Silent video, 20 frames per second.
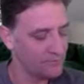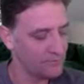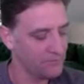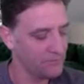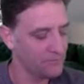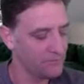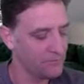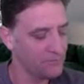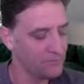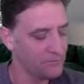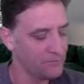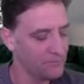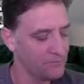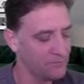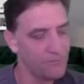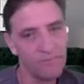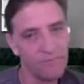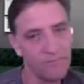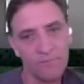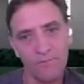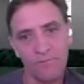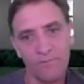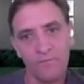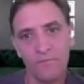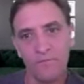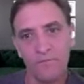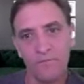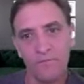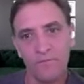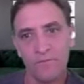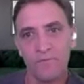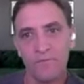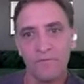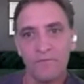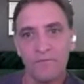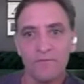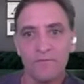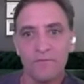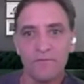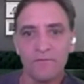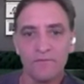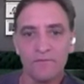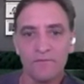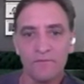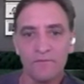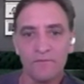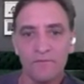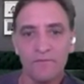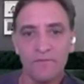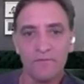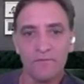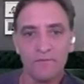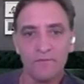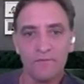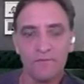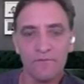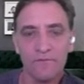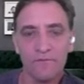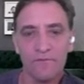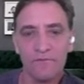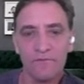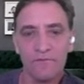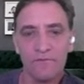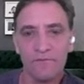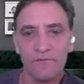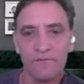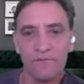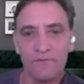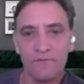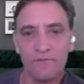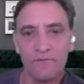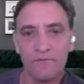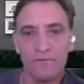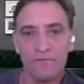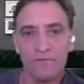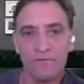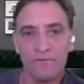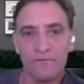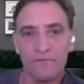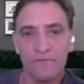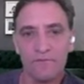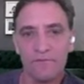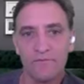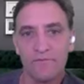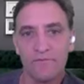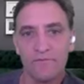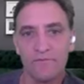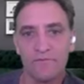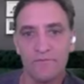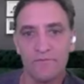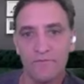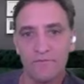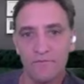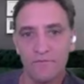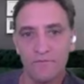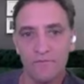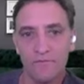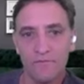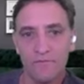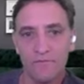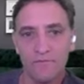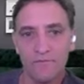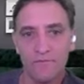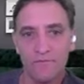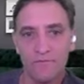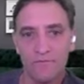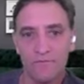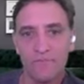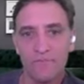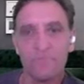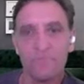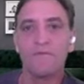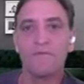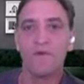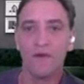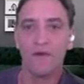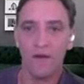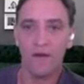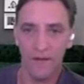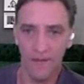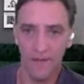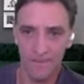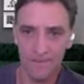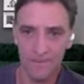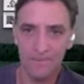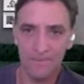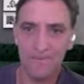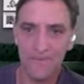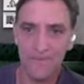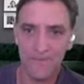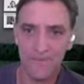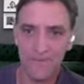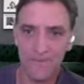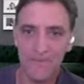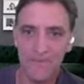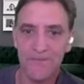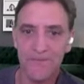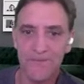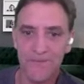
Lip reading: This person isn't speaking.